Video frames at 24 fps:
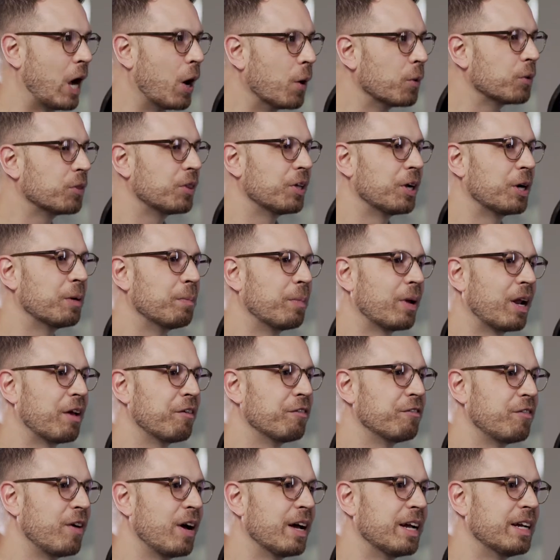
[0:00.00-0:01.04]
out there, but I
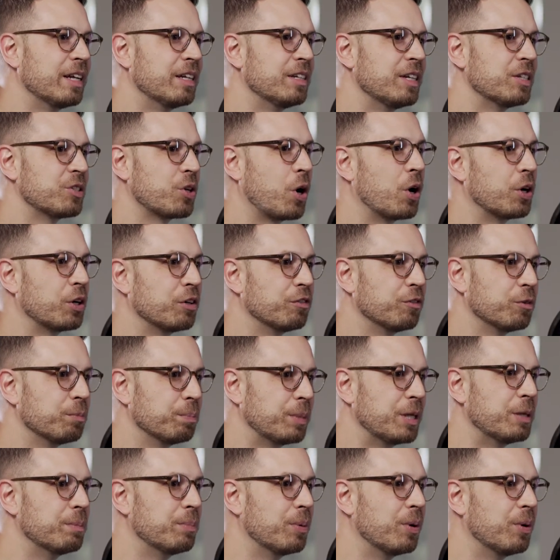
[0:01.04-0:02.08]
find it's harder for
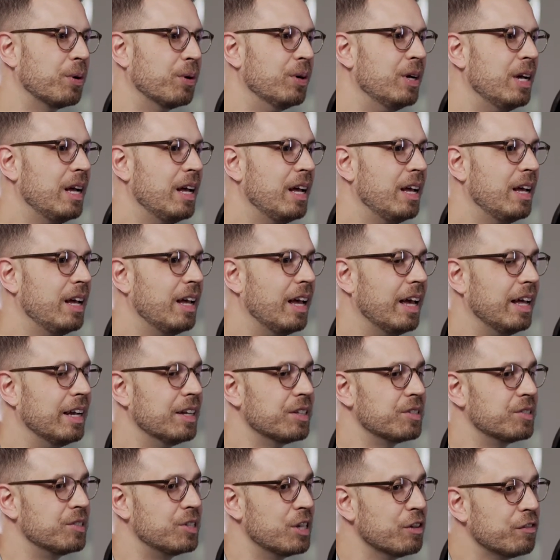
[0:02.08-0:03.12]
people and
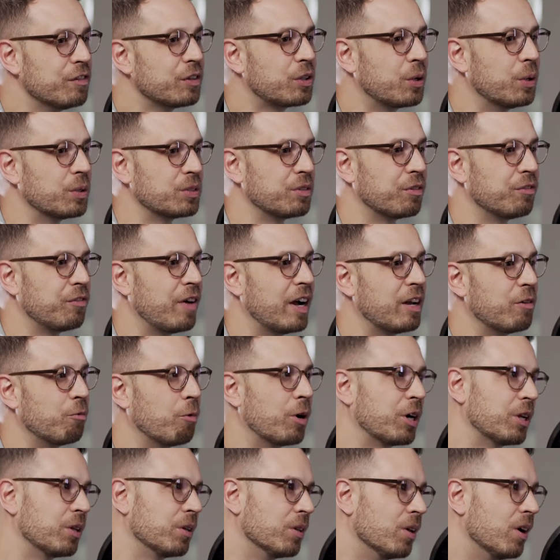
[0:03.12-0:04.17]
it's difficult to find
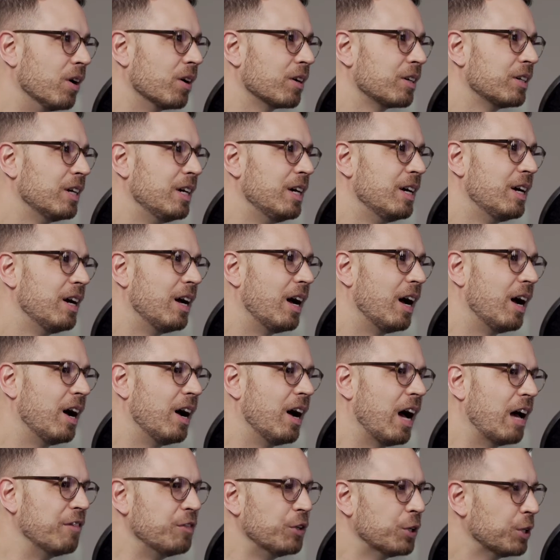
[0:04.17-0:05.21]
where to look.
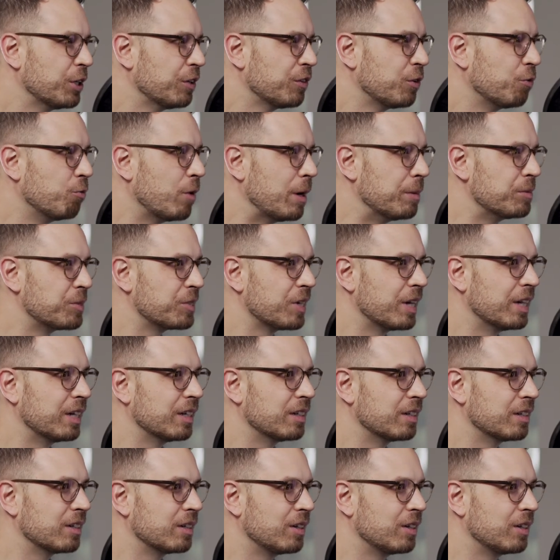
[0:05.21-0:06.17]
Uh, have you heard of the website